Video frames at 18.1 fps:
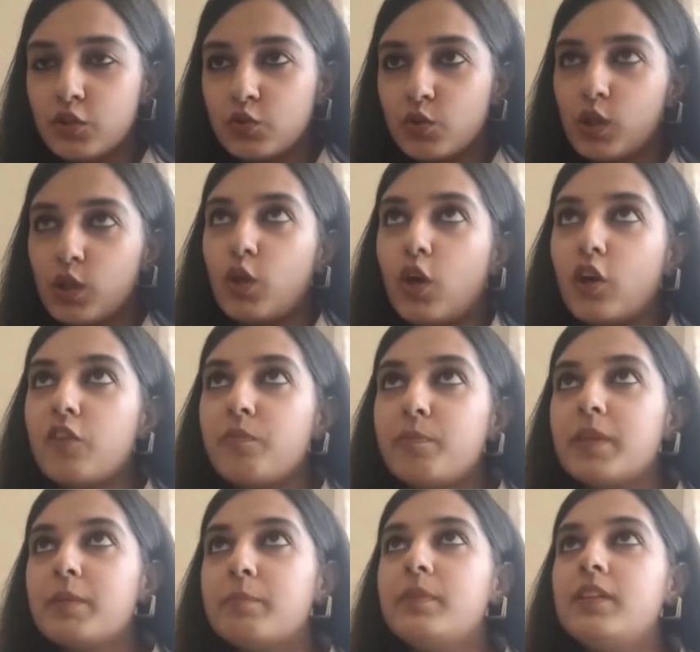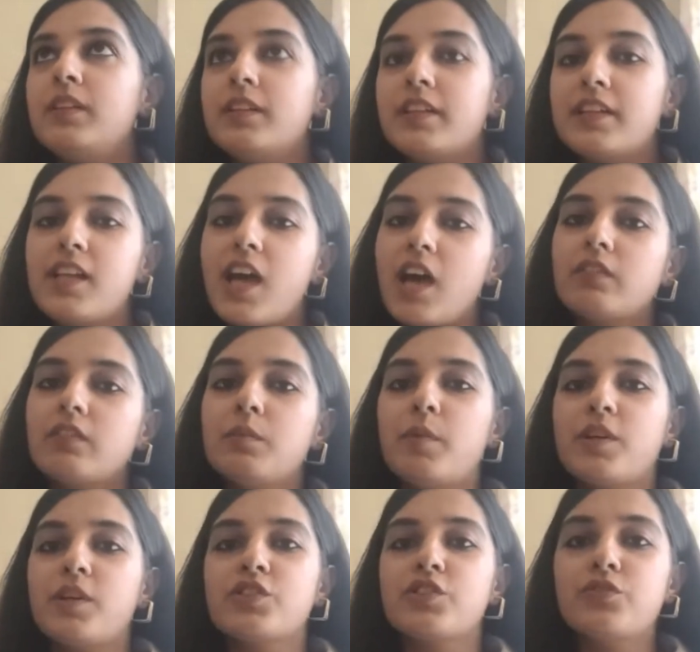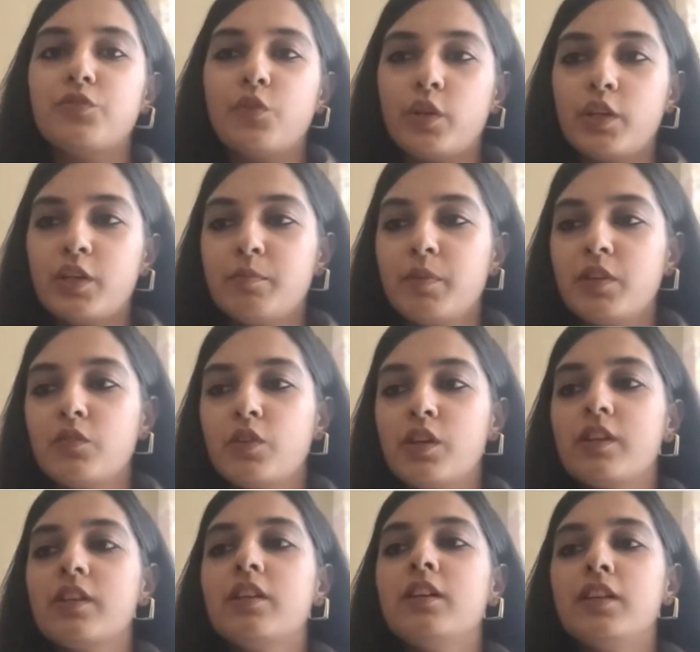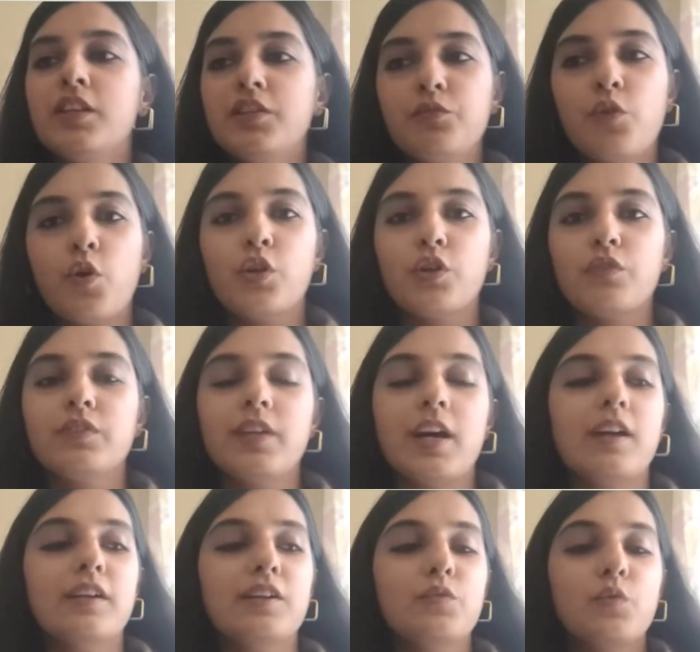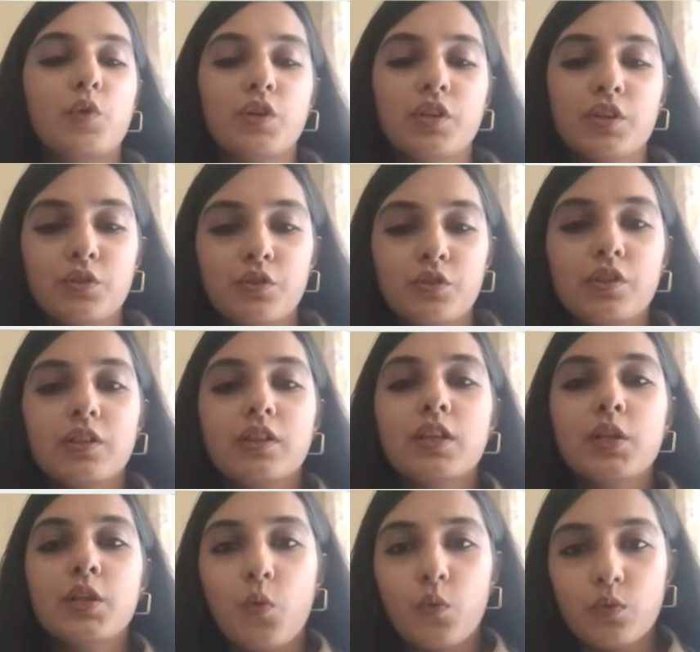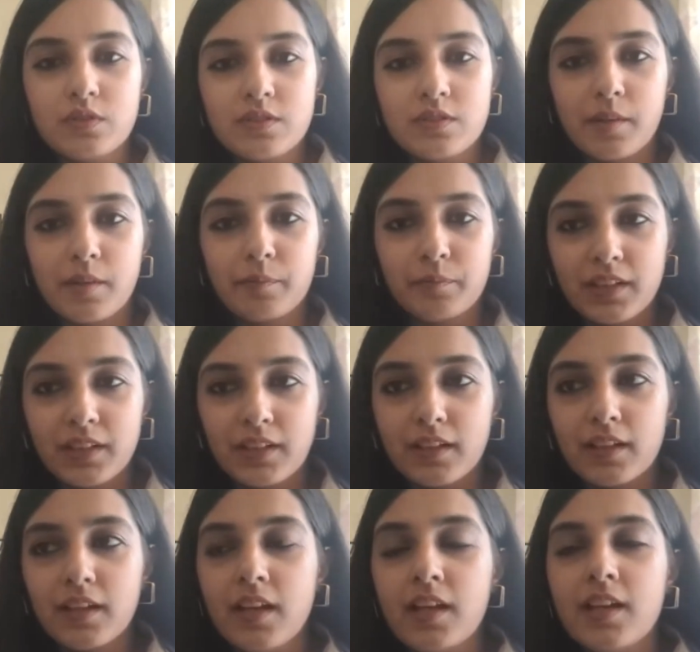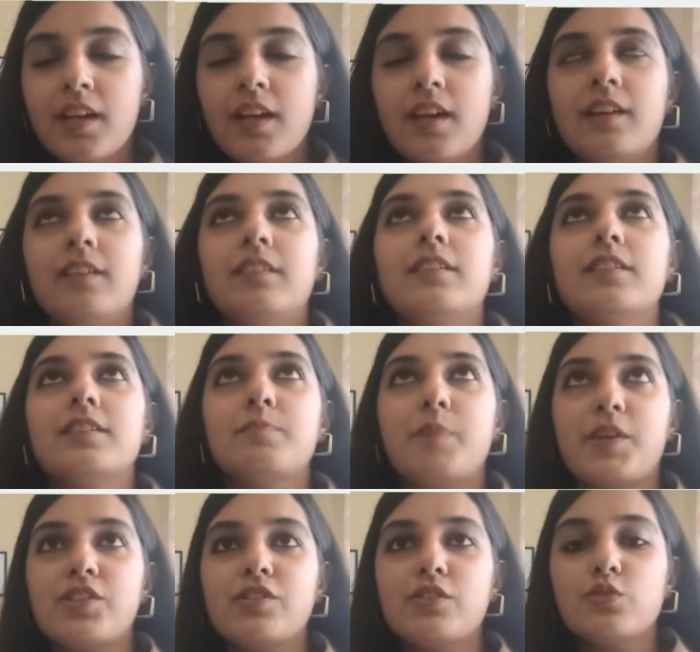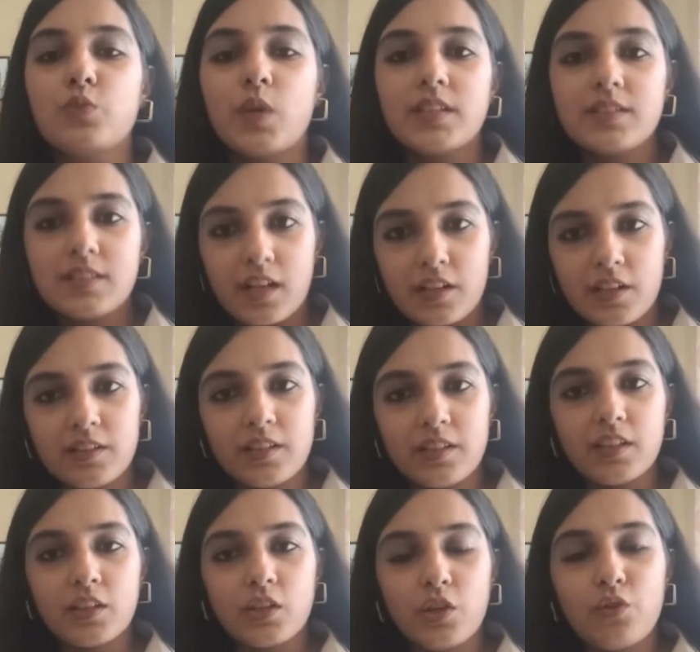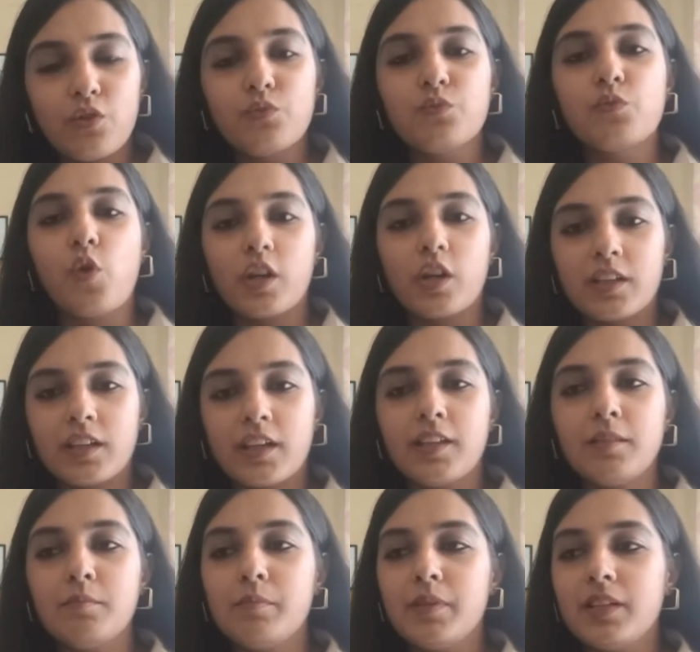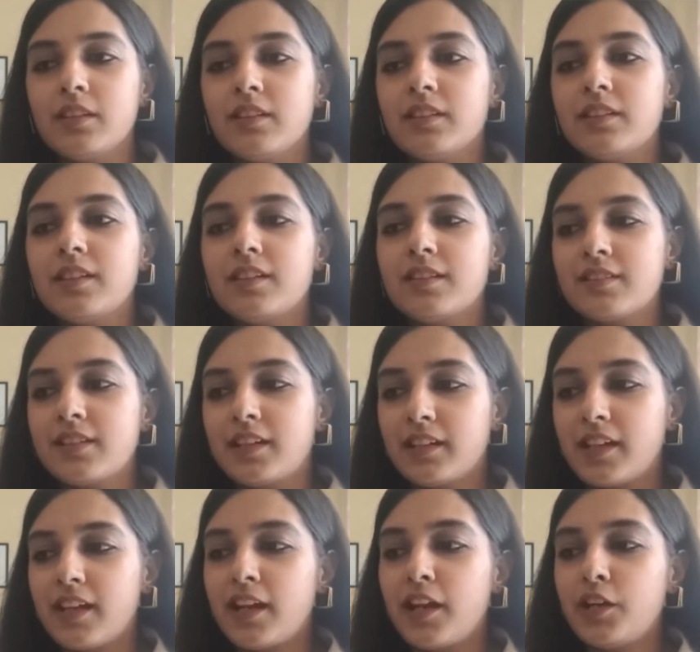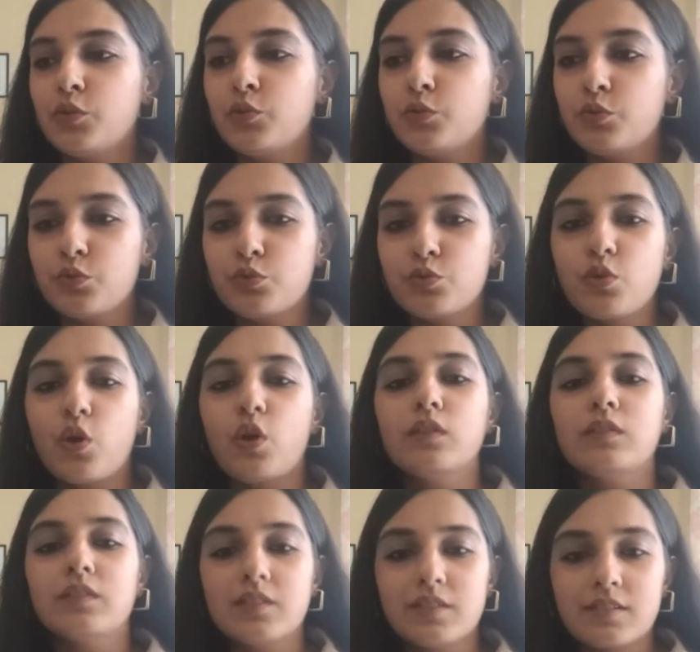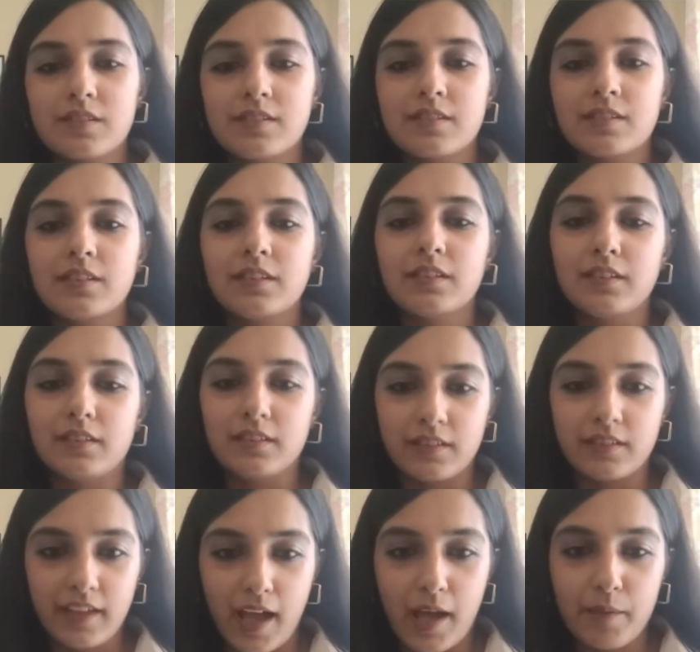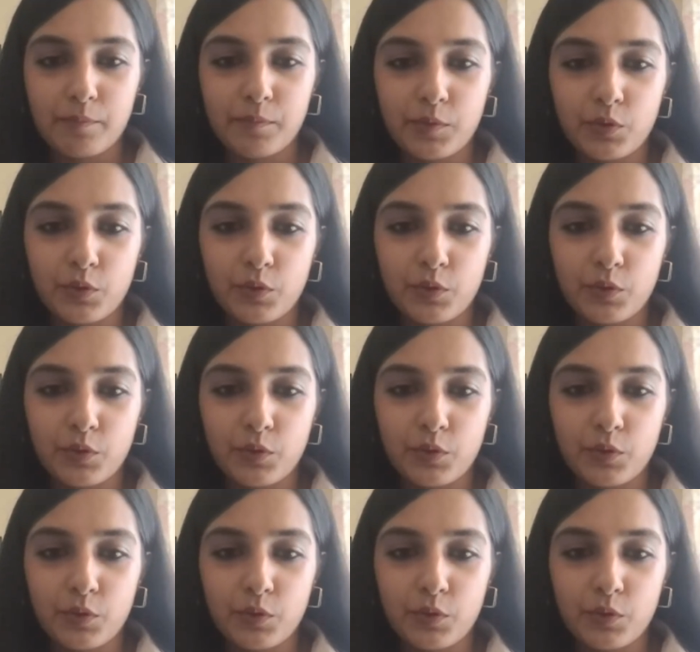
So a lot of people didn't have the budget for it, but were really fond of the art and wanted to really own something special. So I started thinking of what can be the things that can I do to solve this gap.